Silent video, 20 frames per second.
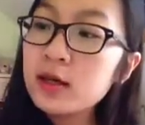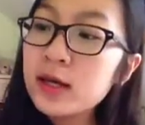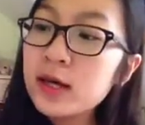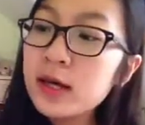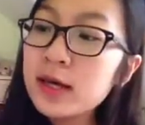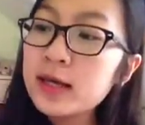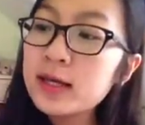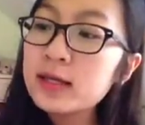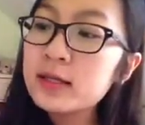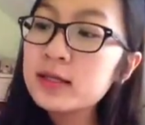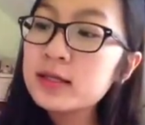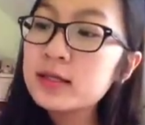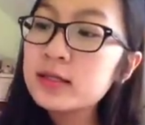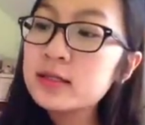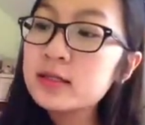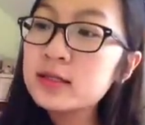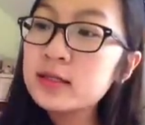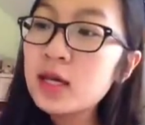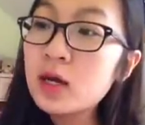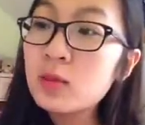and
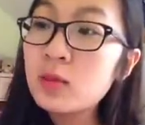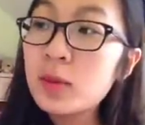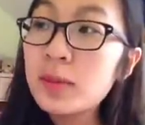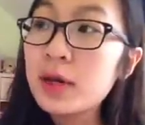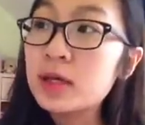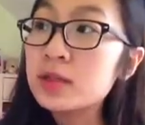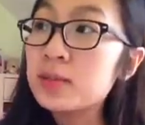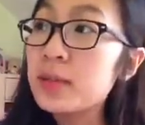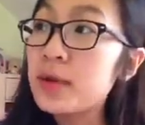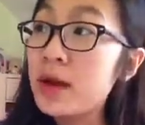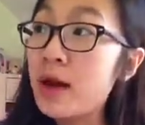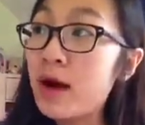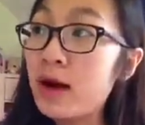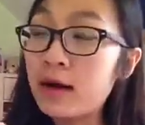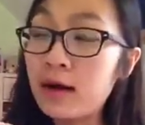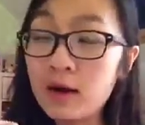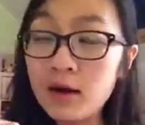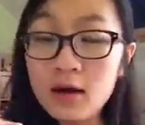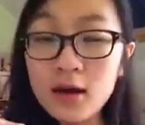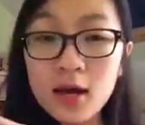Tell Me About a
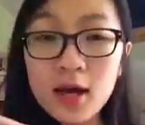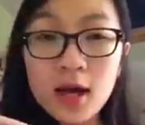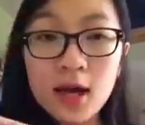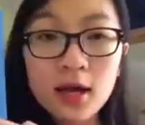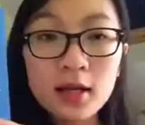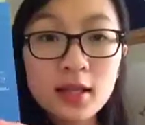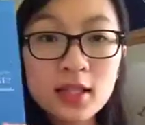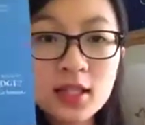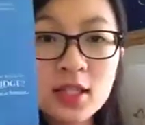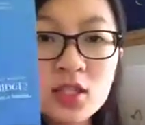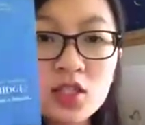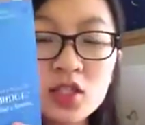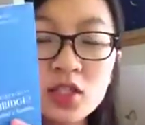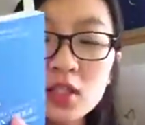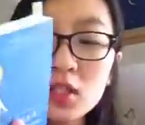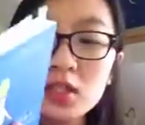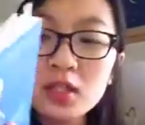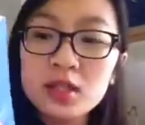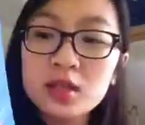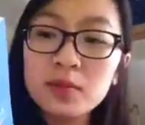Banana. And this is
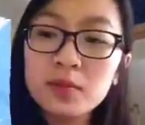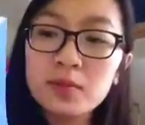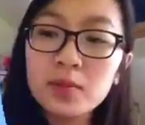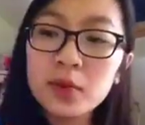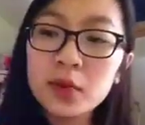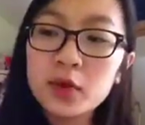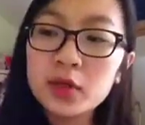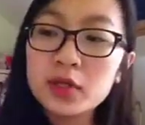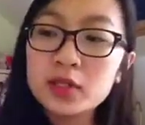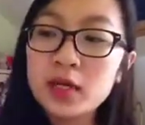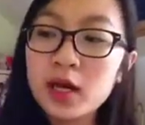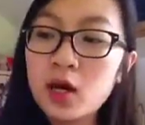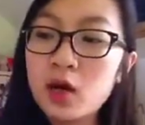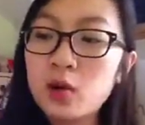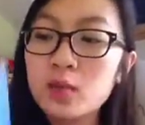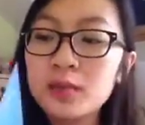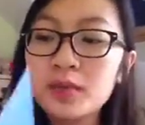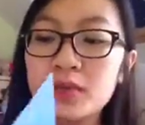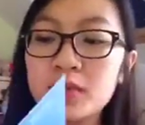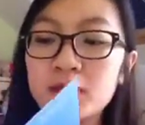just a book to
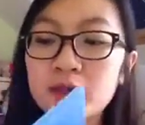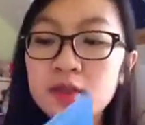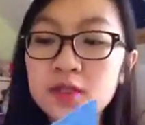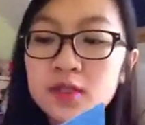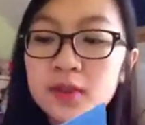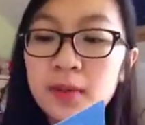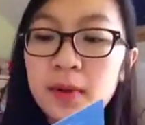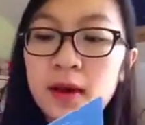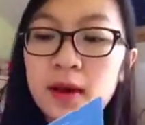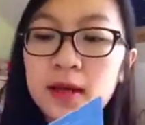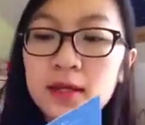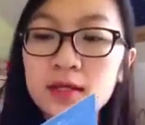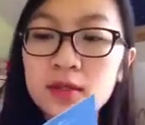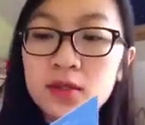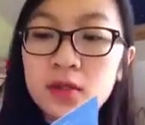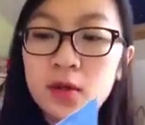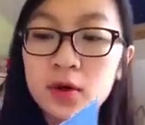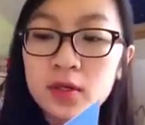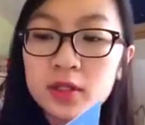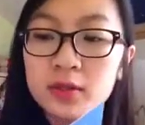help students applying
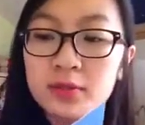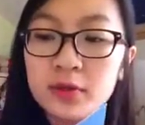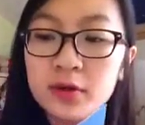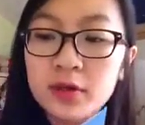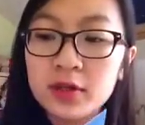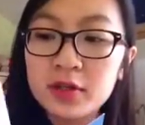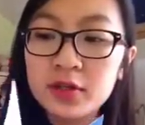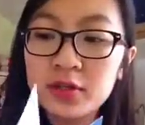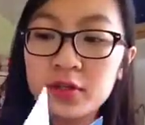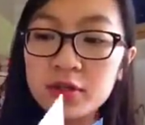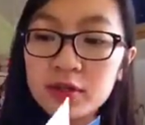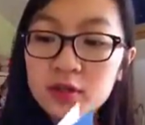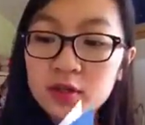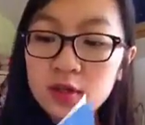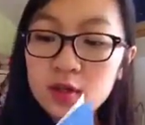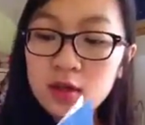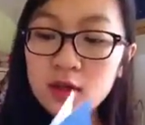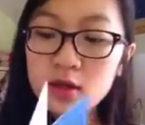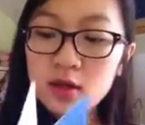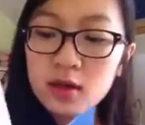to Oxbridge.
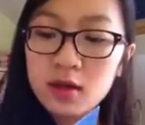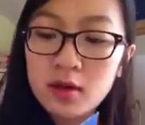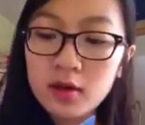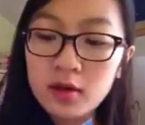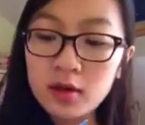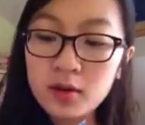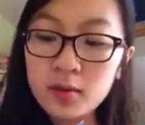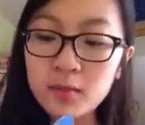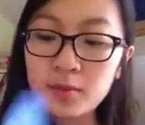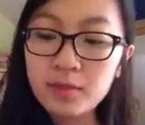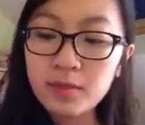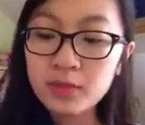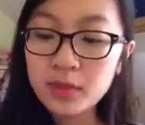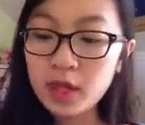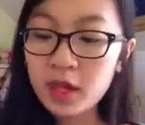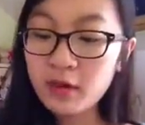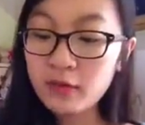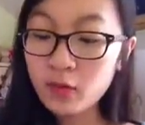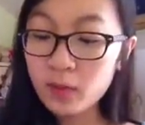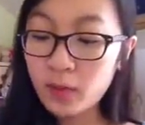They
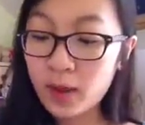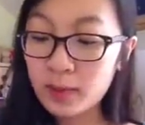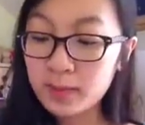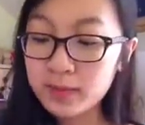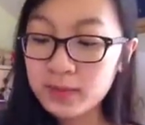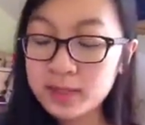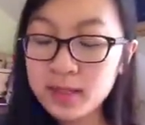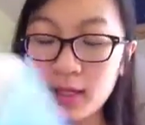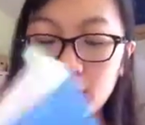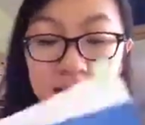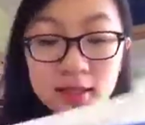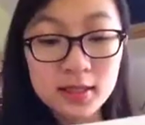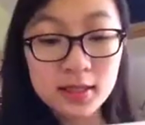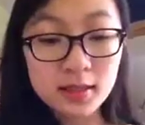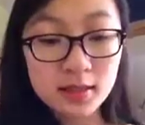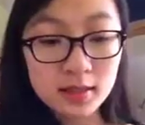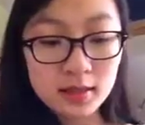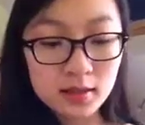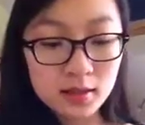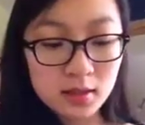have a
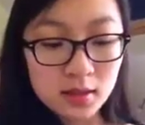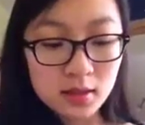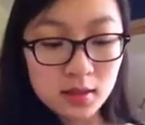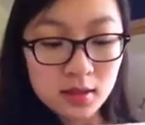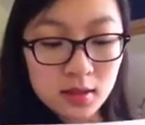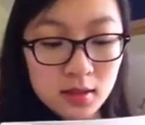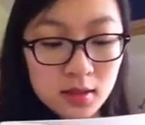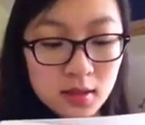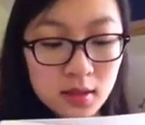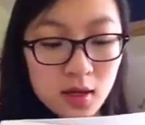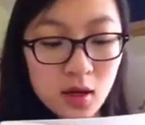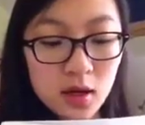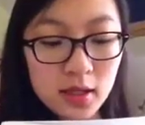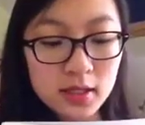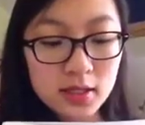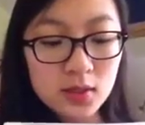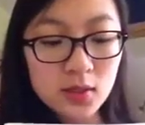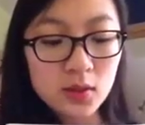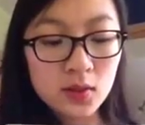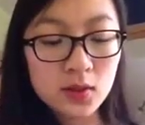website.
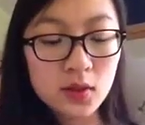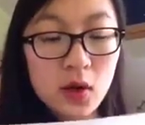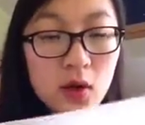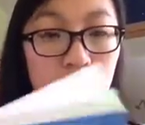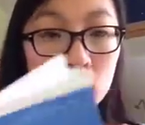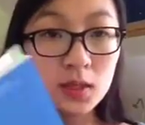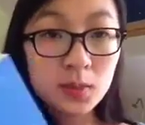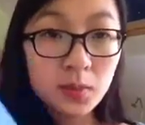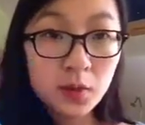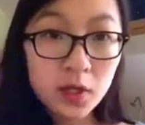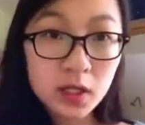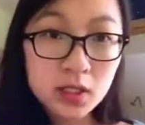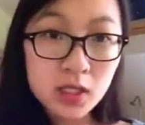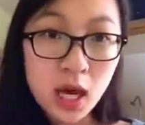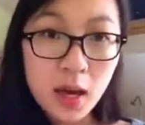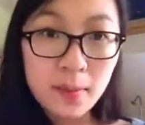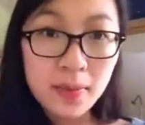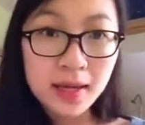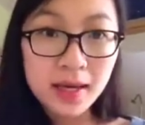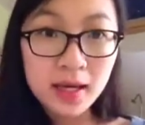It's called
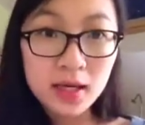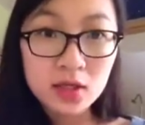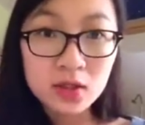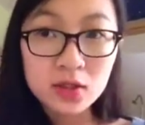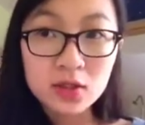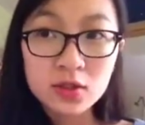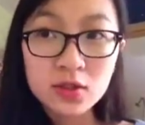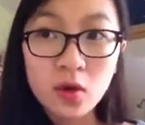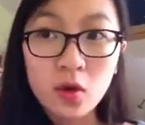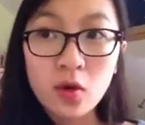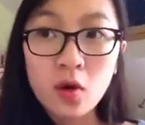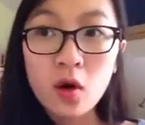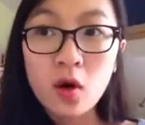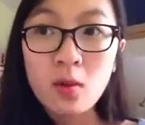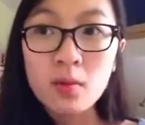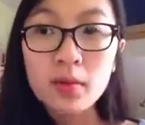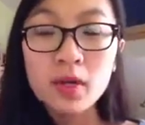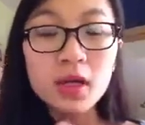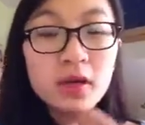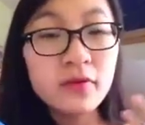
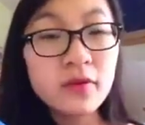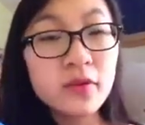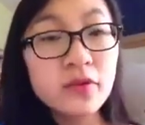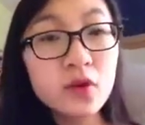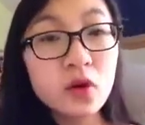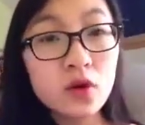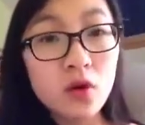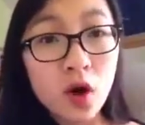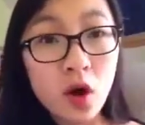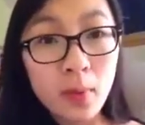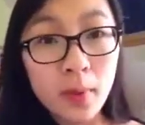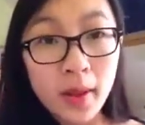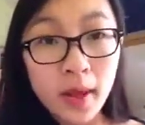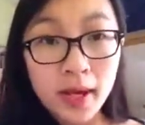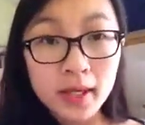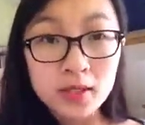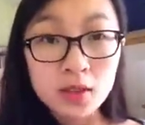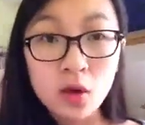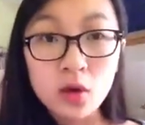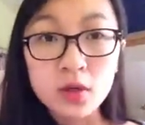oxbridgeapplications.com. Even if you're not
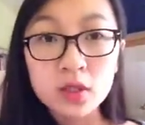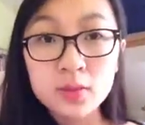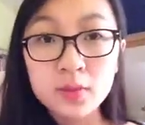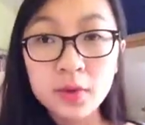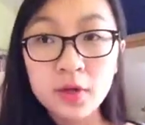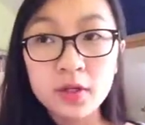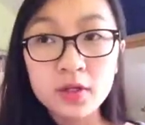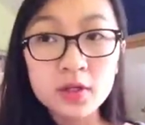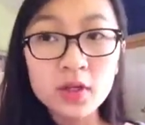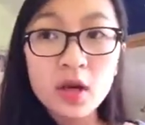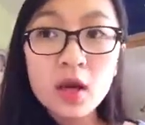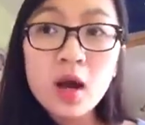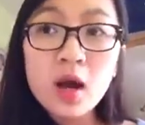applying to Oxbridge,